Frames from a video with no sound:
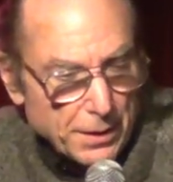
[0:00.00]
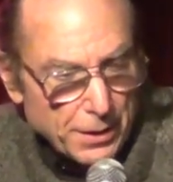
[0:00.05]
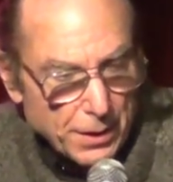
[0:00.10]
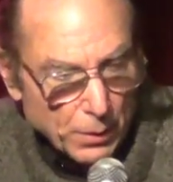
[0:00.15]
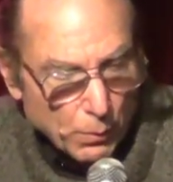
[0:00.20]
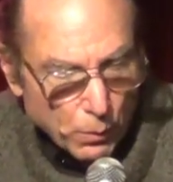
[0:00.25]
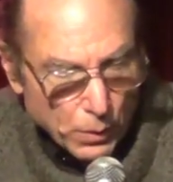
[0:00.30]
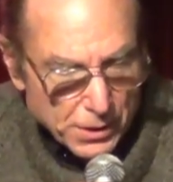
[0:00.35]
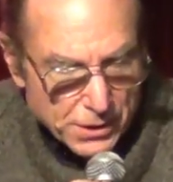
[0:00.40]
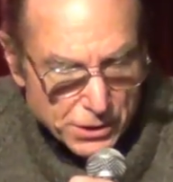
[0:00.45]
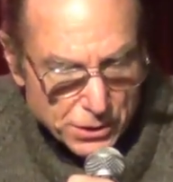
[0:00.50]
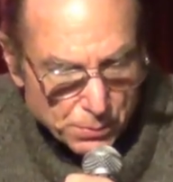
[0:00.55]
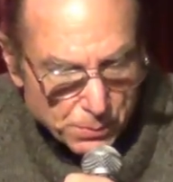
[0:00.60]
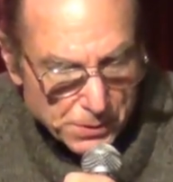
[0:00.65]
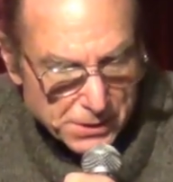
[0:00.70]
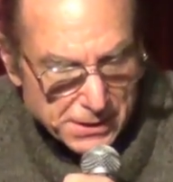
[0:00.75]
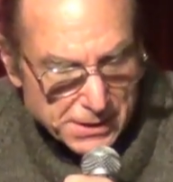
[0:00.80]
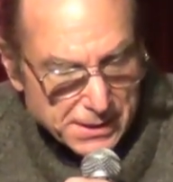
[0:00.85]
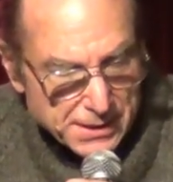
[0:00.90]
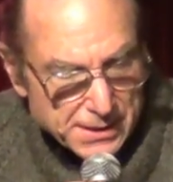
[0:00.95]
There once
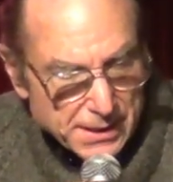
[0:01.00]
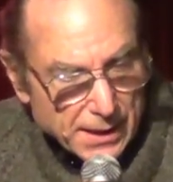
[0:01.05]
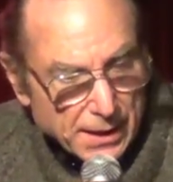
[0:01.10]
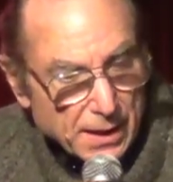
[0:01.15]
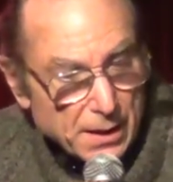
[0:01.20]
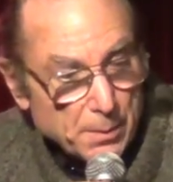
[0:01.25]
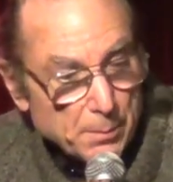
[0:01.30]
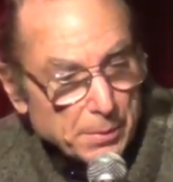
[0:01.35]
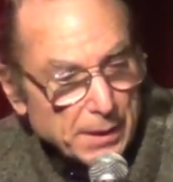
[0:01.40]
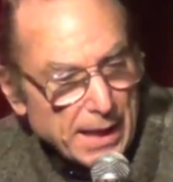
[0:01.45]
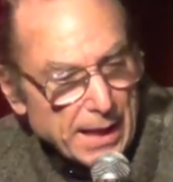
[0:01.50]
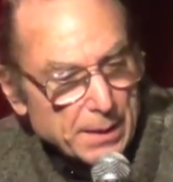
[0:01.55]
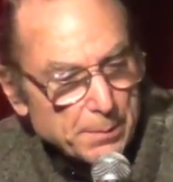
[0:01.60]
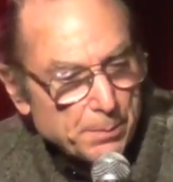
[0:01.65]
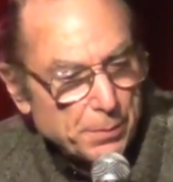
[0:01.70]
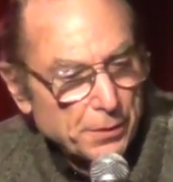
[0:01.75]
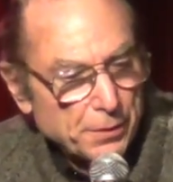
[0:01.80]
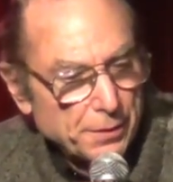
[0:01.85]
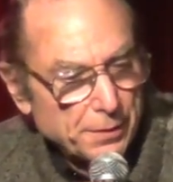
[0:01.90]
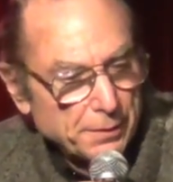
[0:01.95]
was a singing
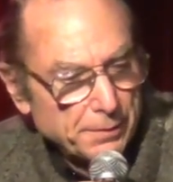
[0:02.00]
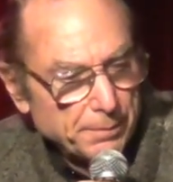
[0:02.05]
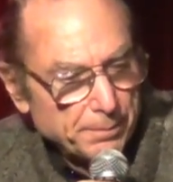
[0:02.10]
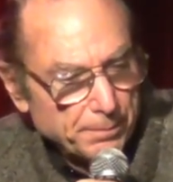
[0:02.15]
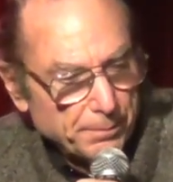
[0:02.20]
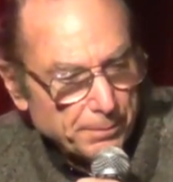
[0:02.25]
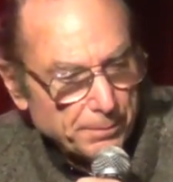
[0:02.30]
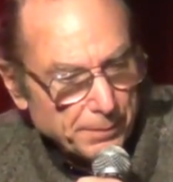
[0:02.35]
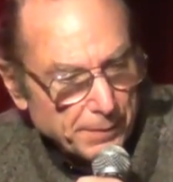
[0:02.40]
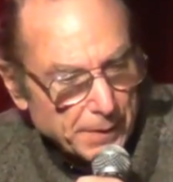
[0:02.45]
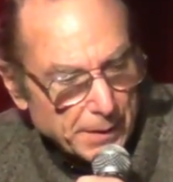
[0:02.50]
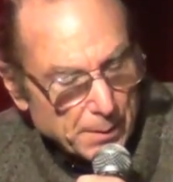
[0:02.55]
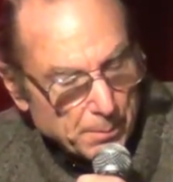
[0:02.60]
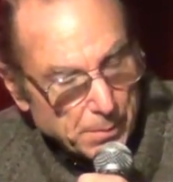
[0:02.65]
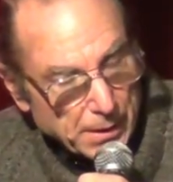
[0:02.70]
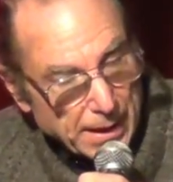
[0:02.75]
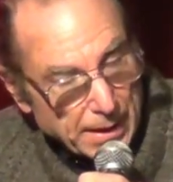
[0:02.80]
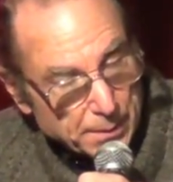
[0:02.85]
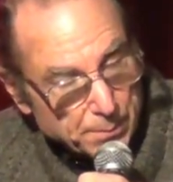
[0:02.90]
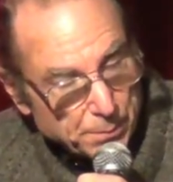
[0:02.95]
blackbird. The
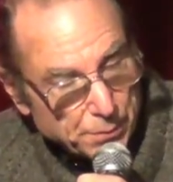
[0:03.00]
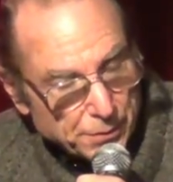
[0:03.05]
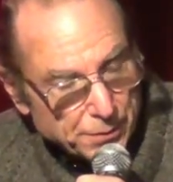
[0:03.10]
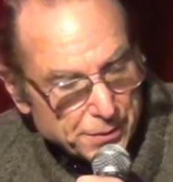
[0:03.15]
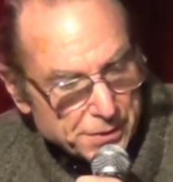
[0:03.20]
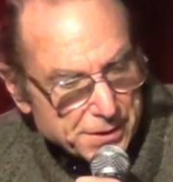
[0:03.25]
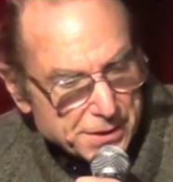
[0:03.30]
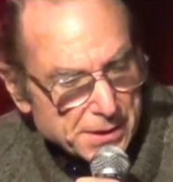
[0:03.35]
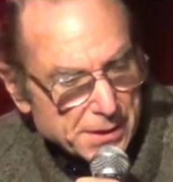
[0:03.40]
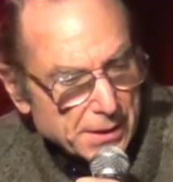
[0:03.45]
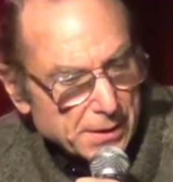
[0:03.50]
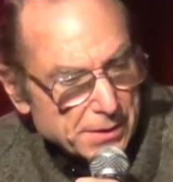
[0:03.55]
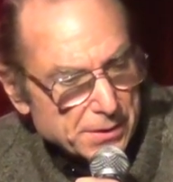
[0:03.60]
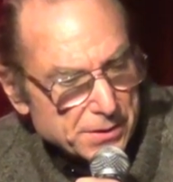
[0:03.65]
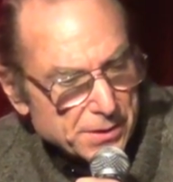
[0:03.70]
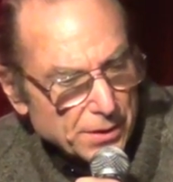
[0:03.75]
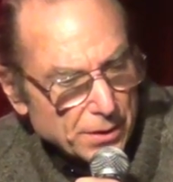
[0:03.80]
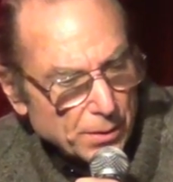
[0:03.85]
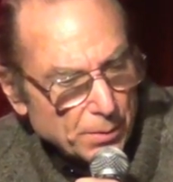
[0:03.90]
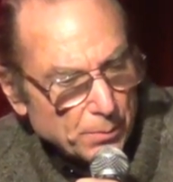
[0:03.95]
blackbird
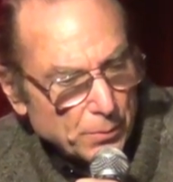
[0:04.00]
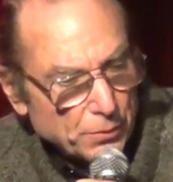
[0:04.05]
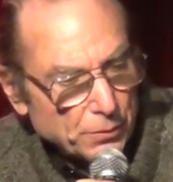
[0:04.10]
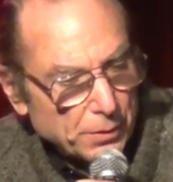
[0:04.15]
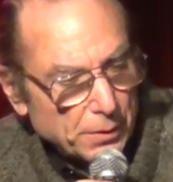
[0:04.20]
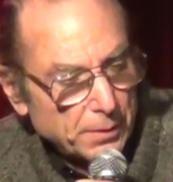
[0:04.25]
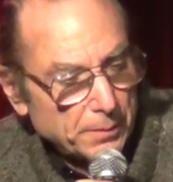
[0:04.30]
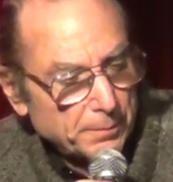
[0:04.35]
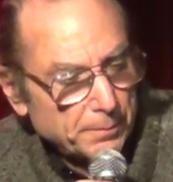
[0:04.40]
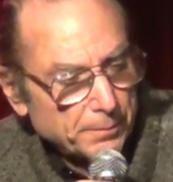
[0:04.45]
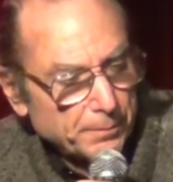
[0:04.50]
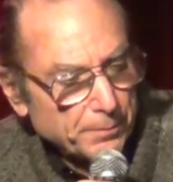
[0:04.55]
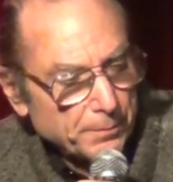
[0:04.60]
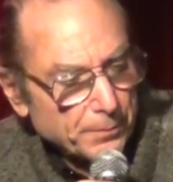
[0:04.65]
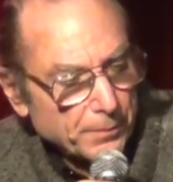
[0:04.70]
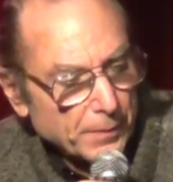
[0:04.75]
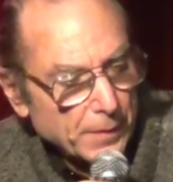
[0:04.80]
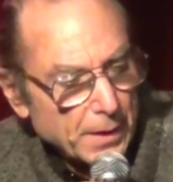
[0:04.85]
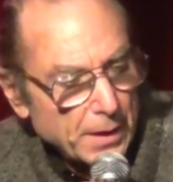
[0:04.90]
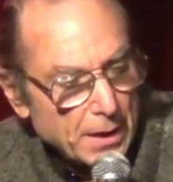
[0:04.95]
sings no more.
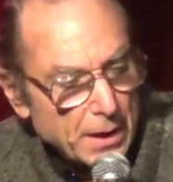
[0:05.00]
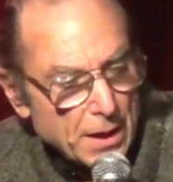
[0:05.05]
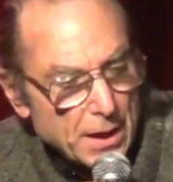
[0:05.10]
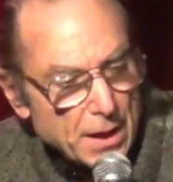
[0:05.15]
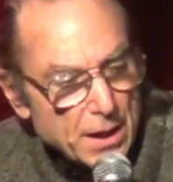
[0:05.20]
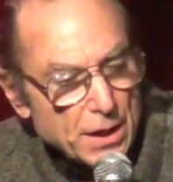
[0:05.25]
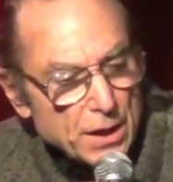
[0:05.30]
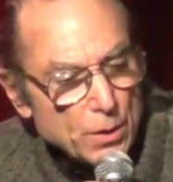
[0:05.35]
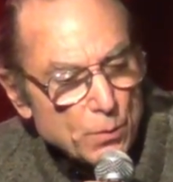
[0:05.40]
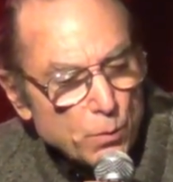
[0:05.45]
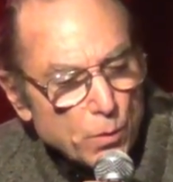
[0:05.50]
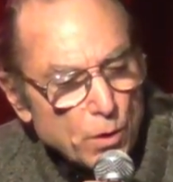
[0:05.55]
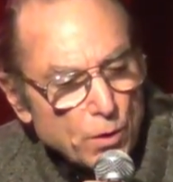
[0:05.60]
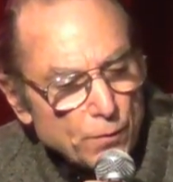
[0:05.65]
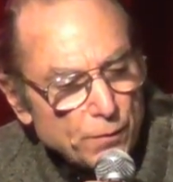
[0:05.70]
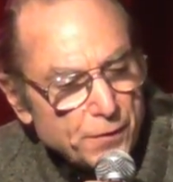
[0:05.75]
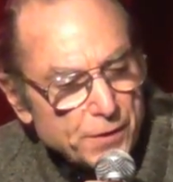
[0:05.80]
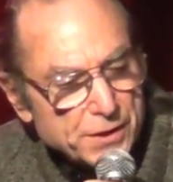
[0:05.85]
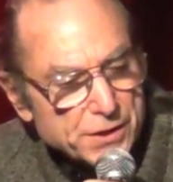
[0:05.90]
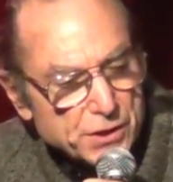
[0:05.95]
He
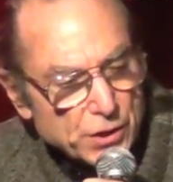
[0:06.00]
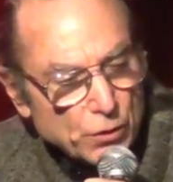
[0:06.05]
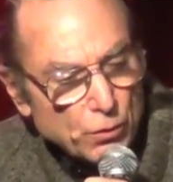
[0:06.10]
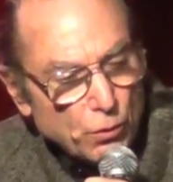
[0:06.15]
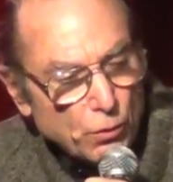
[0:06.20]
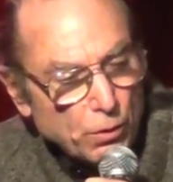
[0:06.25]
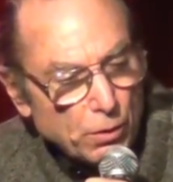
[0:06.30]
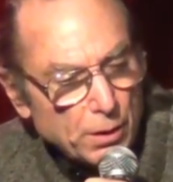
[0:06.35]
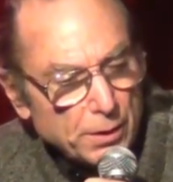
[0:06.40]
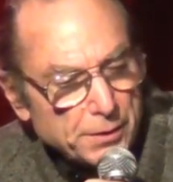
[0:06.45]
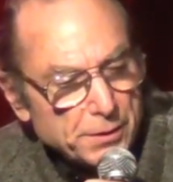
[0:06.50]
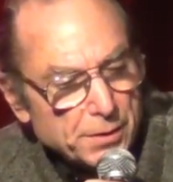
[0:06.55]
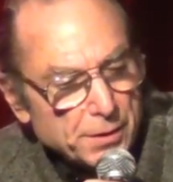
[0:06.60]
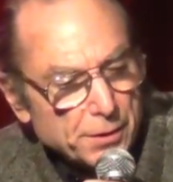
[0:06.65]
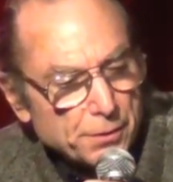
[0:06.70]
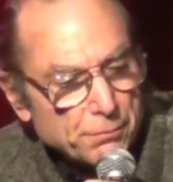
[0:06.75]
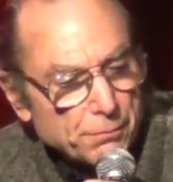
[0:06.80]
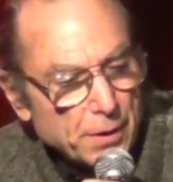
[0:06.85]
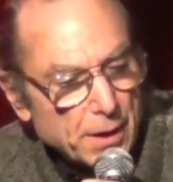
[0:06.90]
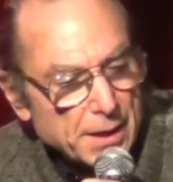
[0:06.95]
wove his cord to
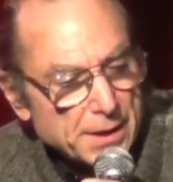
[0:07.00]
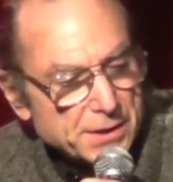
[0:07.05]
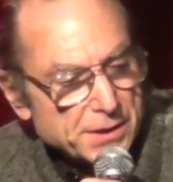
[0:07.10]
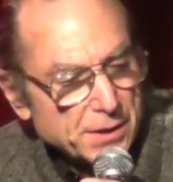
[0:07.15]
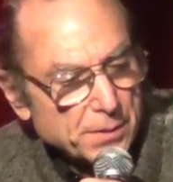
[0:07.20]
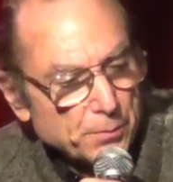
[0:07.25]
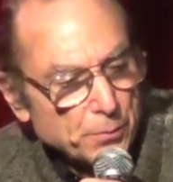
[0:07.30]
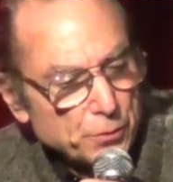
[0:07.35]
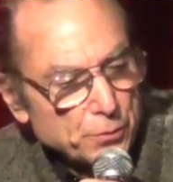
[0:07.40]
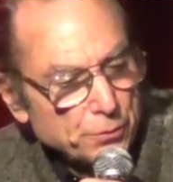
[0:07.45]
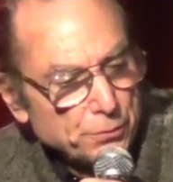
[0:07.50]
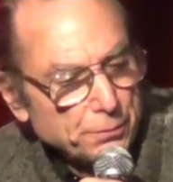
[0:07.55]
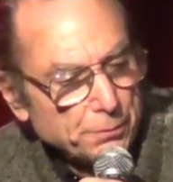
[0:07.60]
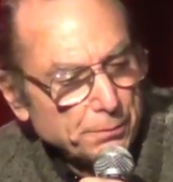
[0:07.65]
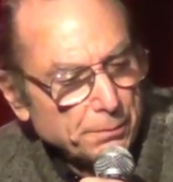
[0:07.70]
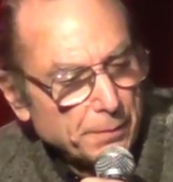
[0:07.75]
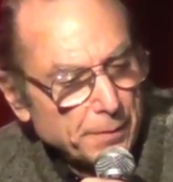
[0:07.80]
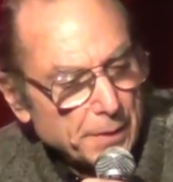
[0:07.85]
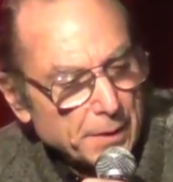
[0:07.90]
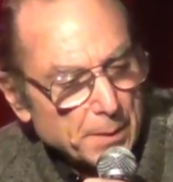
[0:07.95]
the rising
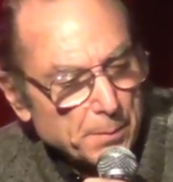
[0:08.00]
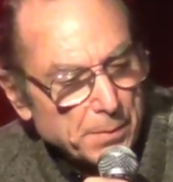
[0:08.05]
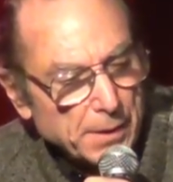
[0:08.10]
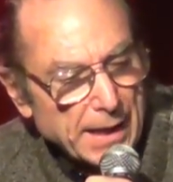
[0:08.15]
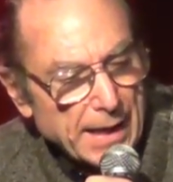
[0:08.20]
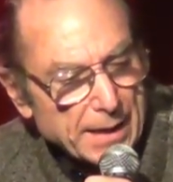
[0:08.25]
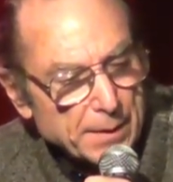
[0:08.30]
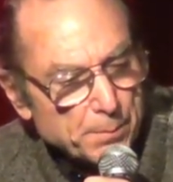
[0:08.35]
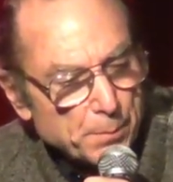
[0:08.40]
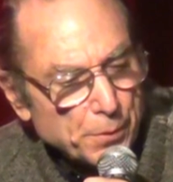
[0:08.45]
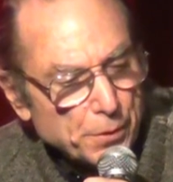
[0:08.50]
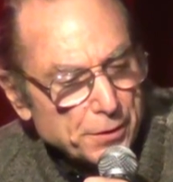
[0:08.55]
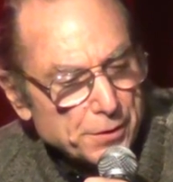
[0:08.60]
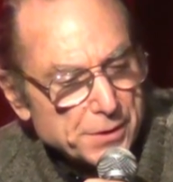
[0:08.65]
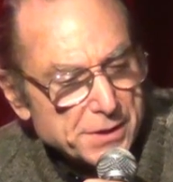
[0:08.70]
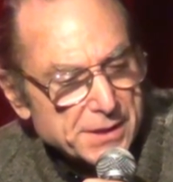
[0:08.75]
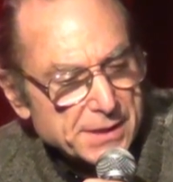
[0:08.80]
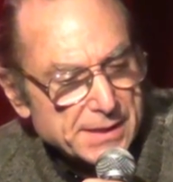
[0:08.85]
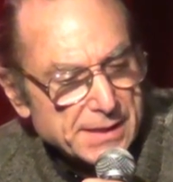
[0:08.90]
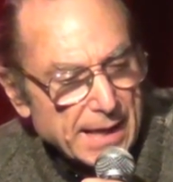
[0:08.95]
moon. The
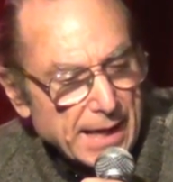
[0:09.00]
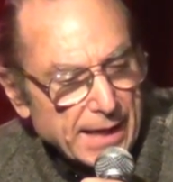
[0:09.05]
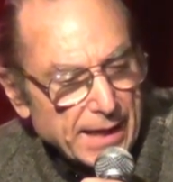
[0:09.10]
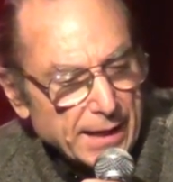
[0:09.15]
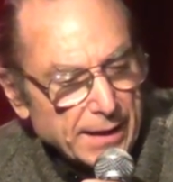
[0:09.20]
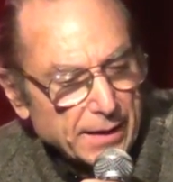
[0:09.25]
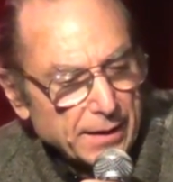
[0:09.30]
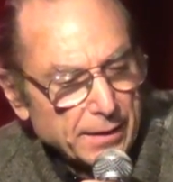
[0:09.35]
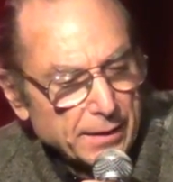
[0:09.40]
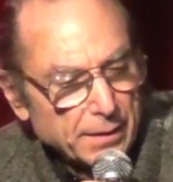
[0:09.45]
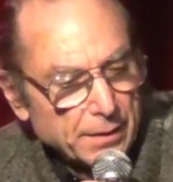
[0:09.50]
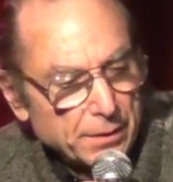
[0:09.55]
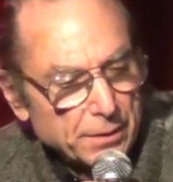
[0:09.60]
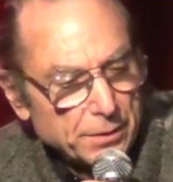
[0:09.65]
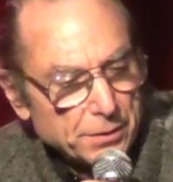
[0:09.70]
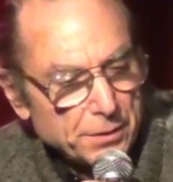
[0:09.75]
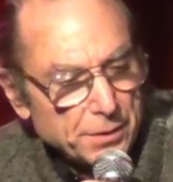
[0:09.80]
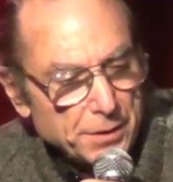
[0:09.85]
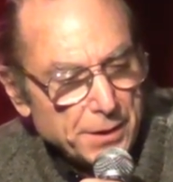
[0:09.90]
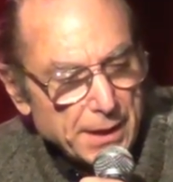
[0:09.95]
blackbird sang
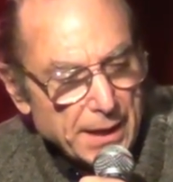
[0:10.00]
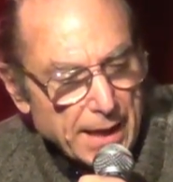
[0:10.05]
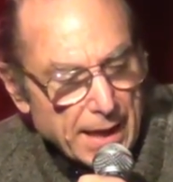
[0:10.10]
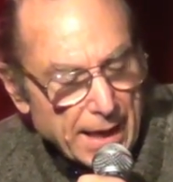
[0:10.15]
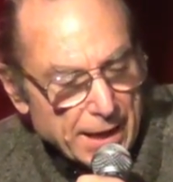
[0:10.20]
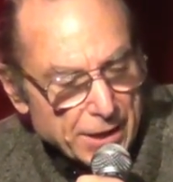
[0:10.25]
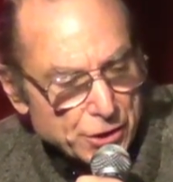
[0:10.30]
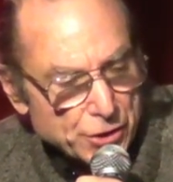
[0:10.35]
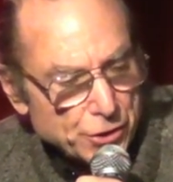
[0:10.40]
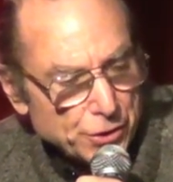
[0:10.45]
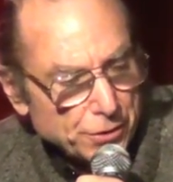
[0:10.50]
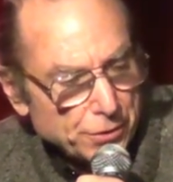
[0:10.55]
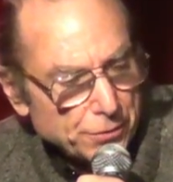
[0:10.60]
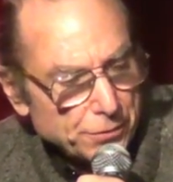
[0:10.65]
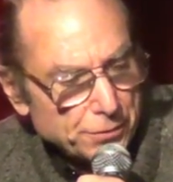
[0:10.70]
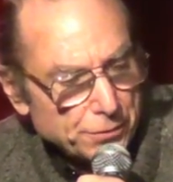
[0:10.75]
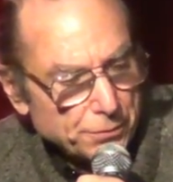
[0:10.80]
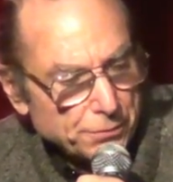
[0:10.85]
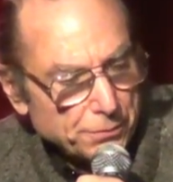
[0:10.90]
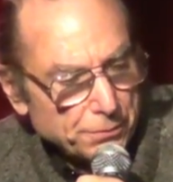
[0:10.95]
to the
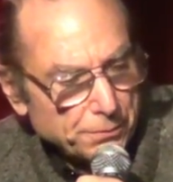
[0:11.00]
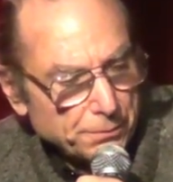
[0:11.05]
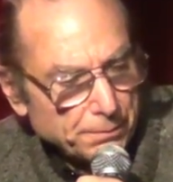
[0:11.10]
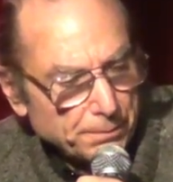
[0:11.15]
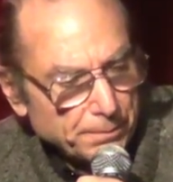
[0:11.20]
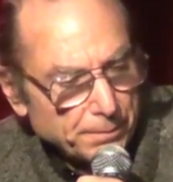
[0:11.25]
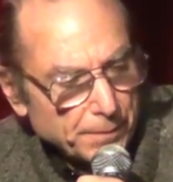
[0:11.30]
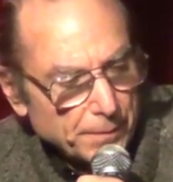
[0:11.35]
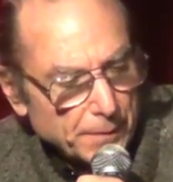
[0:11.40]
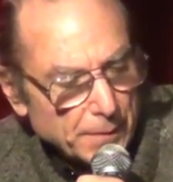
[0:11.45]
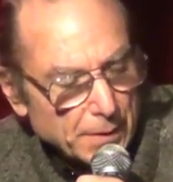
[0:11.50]
ashen dune.